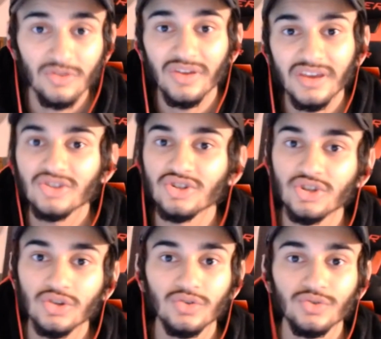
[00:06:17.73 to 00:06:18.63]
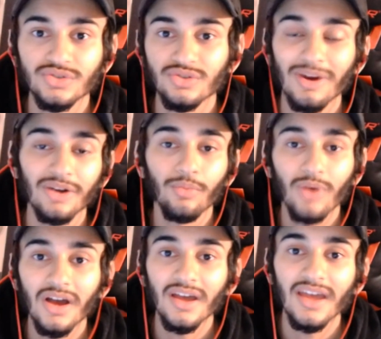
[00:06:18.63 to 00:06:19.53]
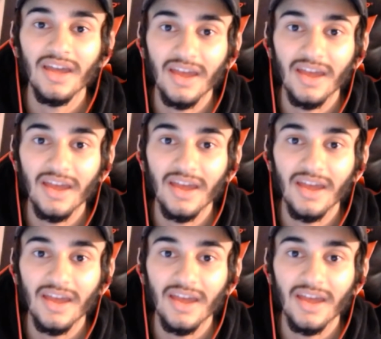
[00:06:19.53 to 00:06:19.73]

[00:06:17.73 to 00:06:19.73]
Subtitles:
they get to choose no matter what,